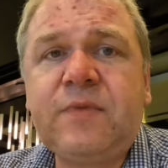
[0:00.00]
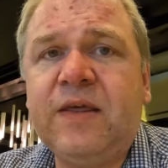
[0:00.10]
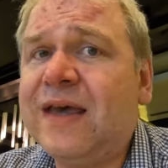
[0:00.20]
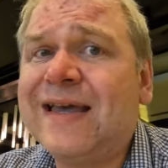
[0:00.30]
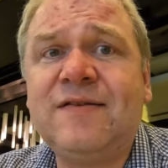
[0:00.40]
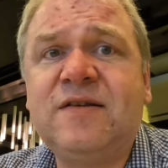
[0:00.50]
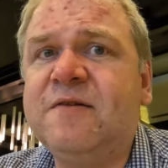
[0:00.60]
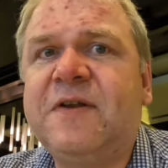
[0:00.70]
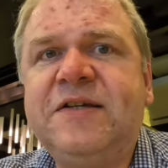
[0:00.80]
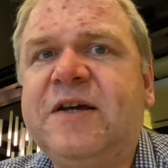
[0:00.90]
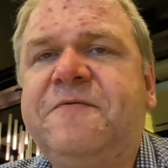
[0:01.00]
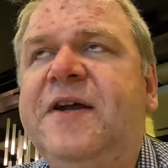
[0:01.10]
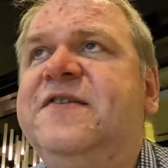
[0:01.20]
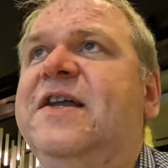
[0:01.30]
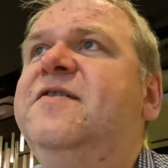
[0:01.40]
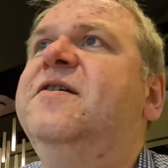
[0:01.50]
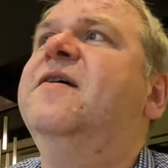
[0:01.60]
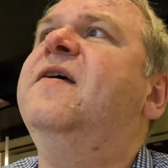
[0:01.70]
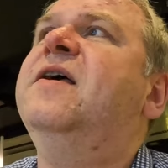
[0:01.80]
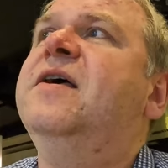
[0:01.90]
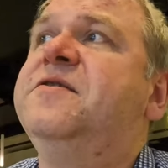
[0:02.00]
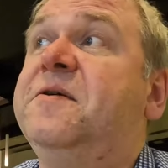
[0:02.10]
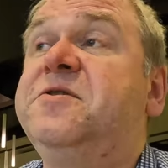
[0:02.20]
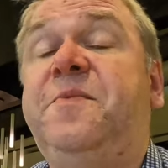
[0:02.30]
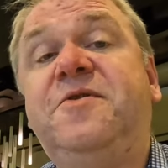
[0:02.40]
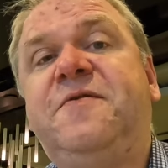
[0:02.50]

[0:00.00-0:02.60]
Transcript: They're cancelling flights left, right and centre. So I was supposed